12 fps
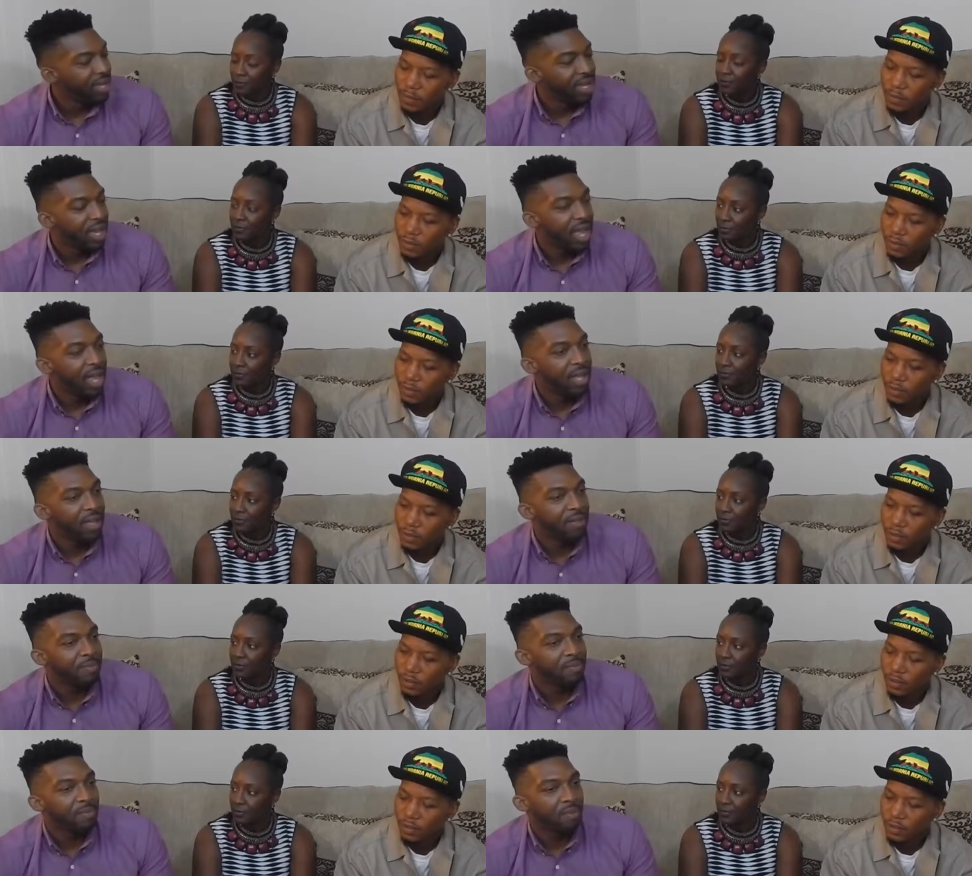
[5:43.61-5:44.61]
Speaker 1: Absolutely.
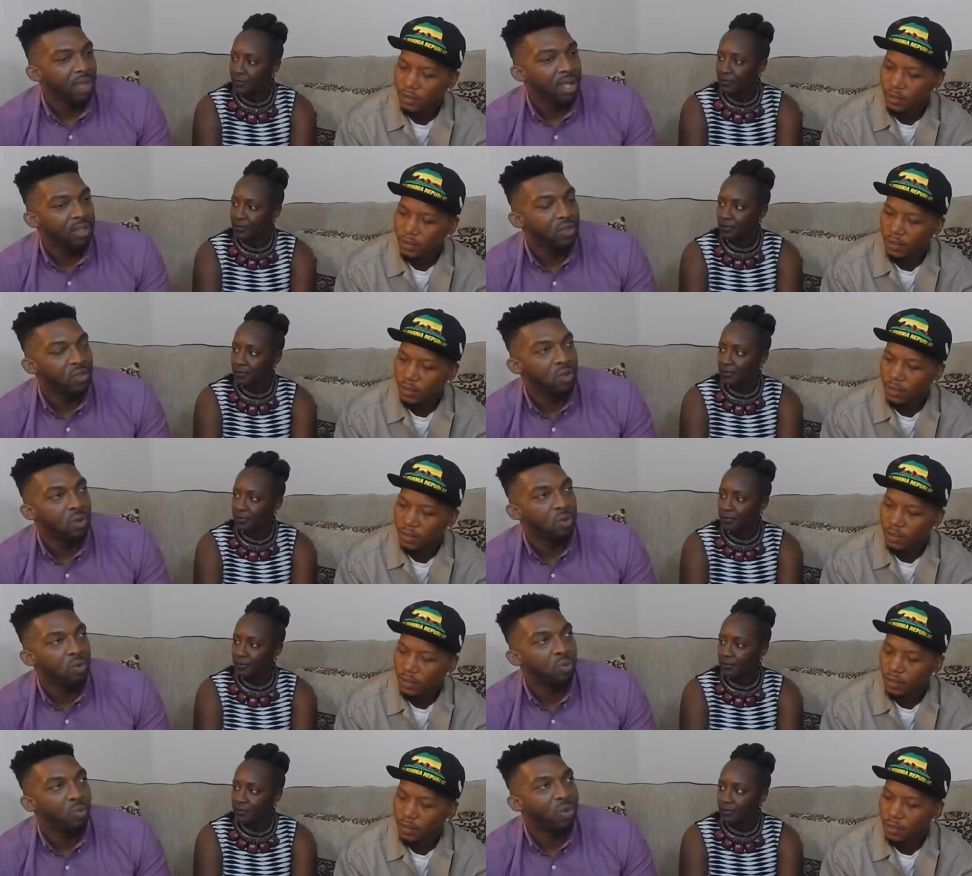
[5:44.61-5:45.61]
Um, and
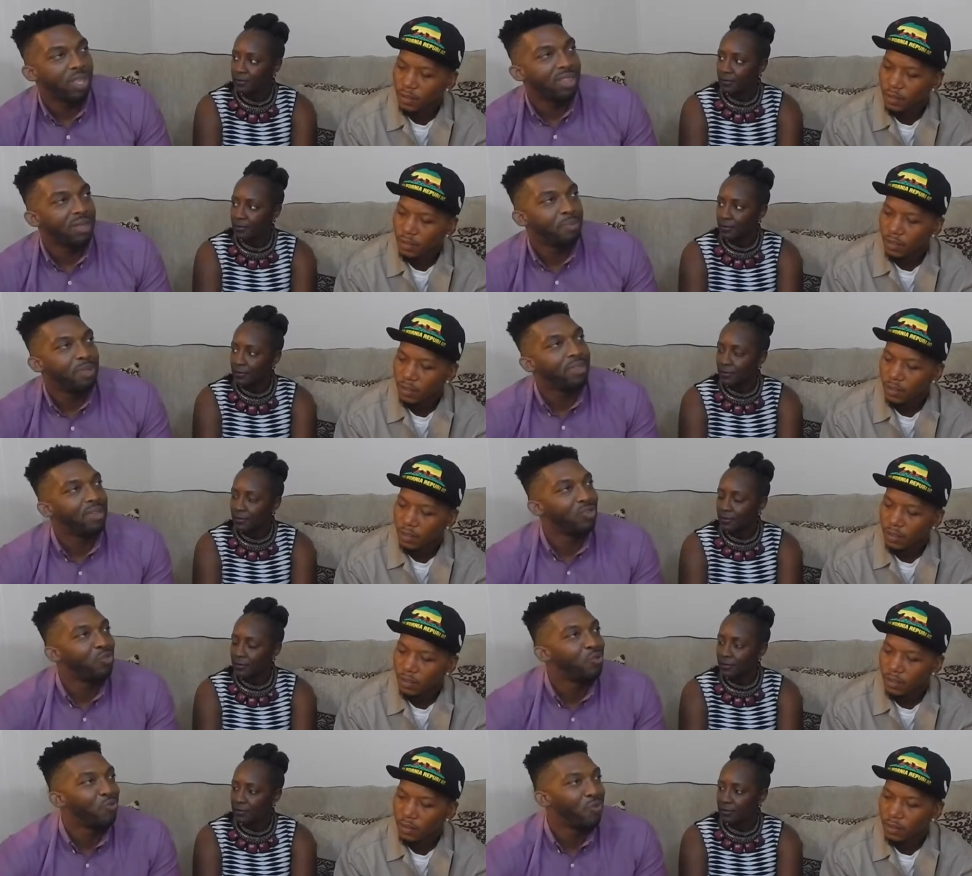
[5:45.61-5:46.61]
so when the
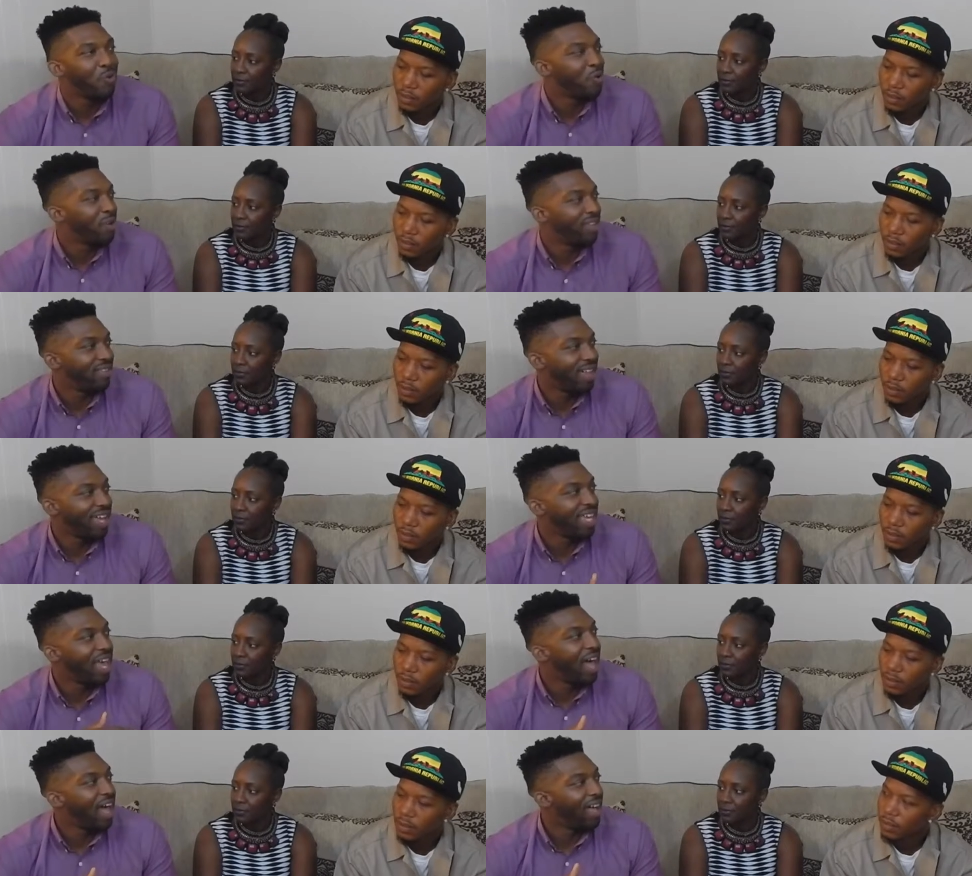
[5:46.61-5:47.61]
potential for it is
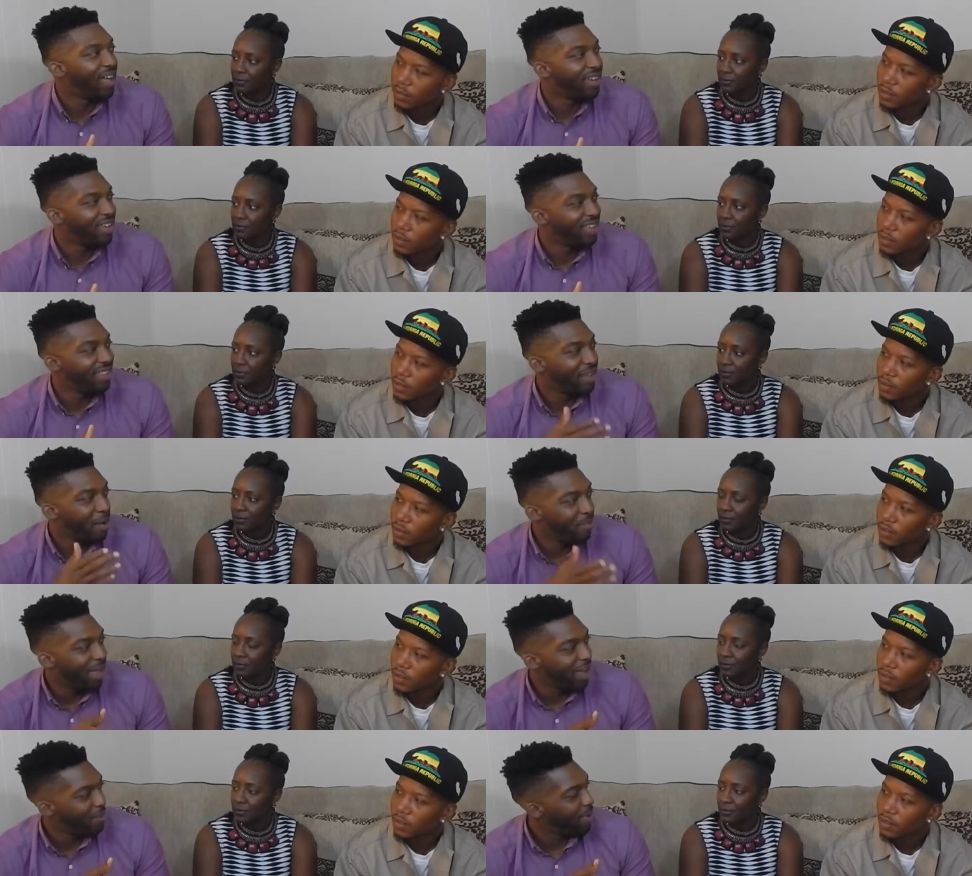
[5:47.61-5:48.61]
like gone in a
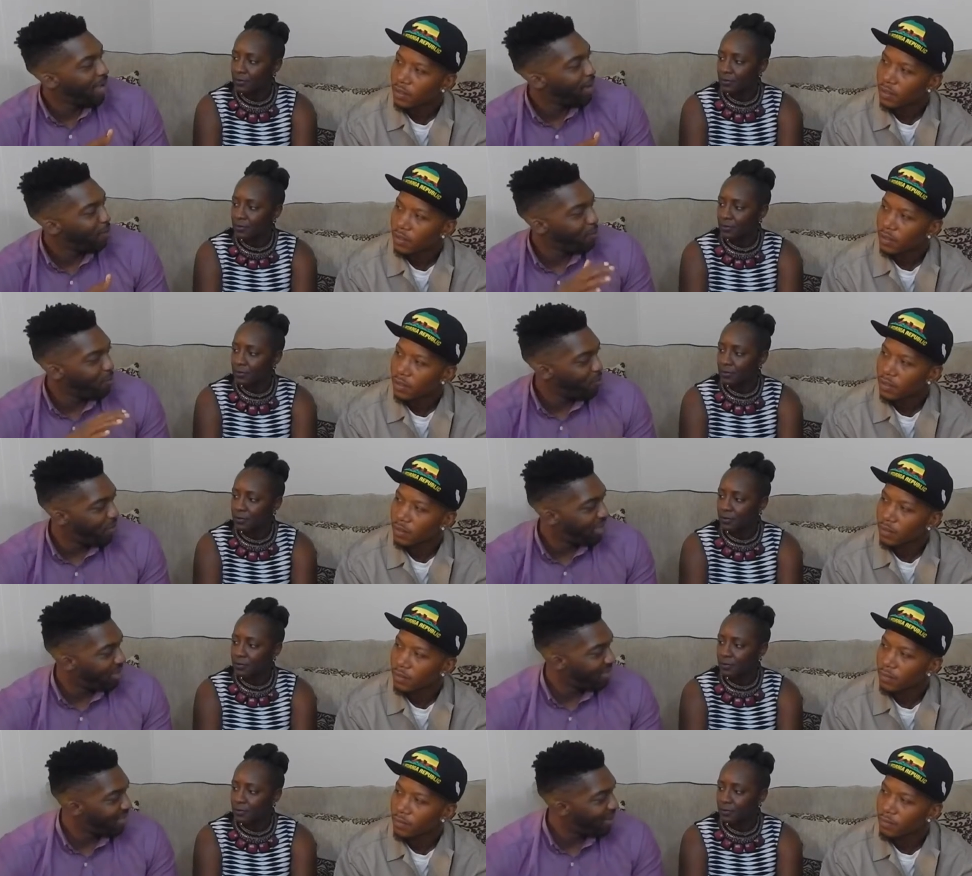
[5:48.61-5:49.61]
black man who you
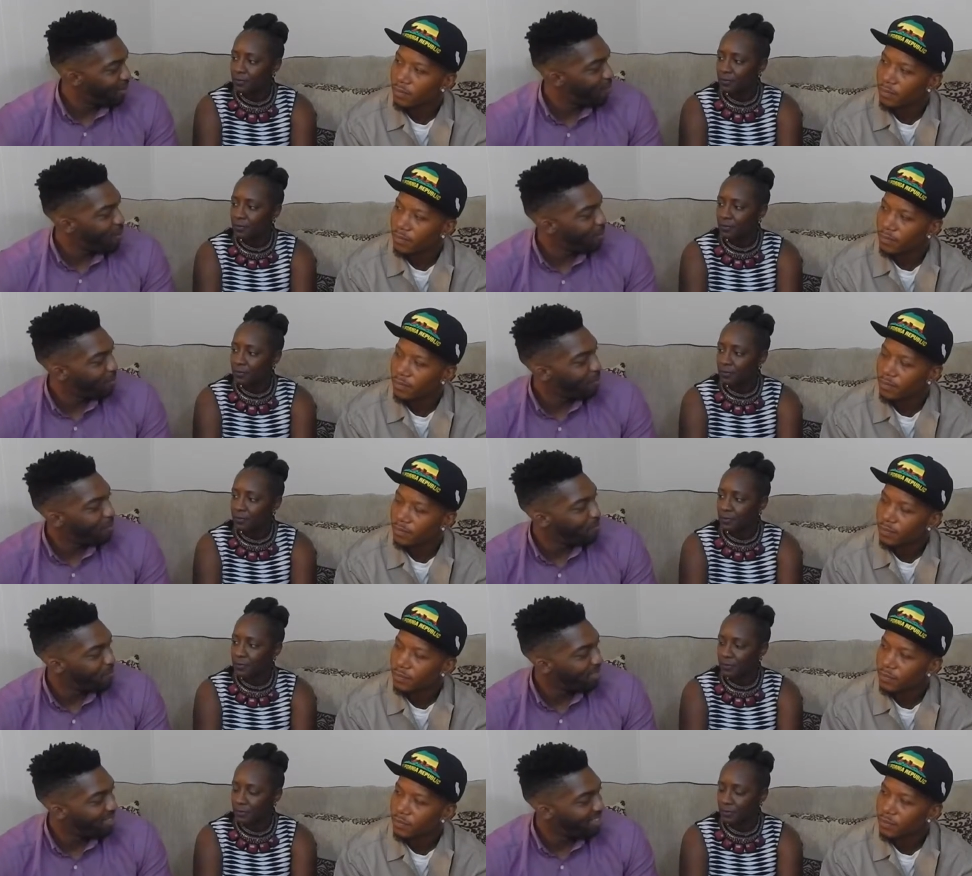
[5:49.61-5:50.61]
think is like crossed
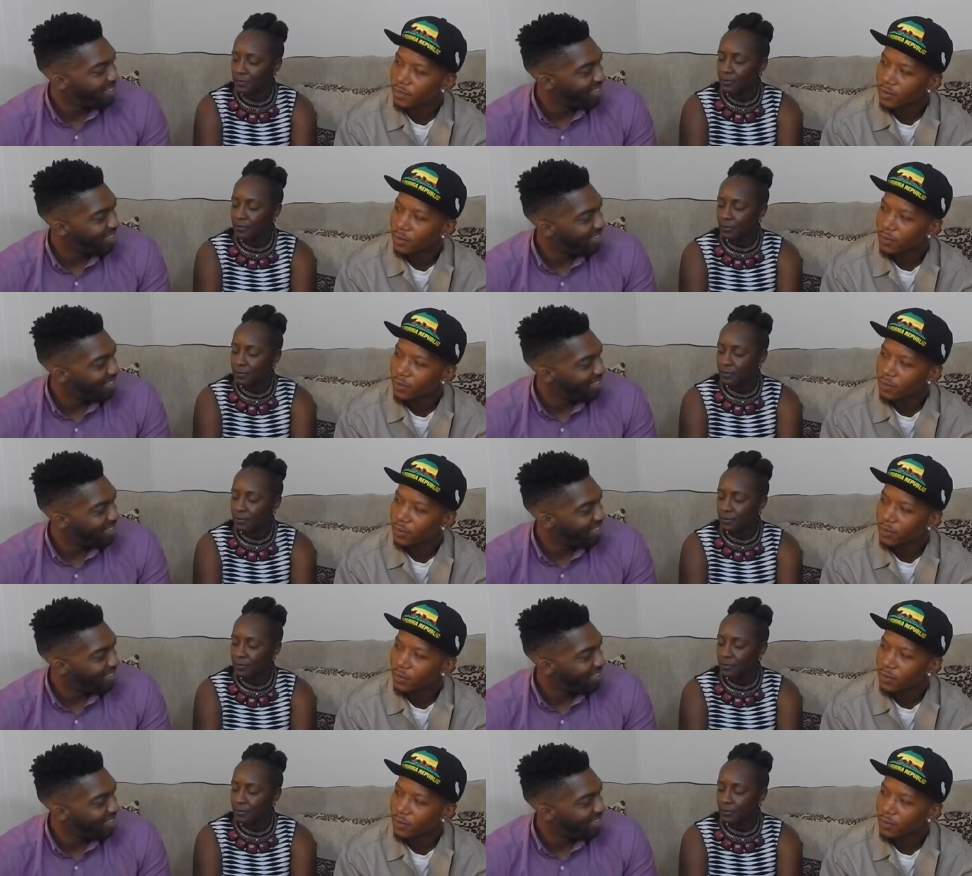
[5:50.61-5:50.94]
over to the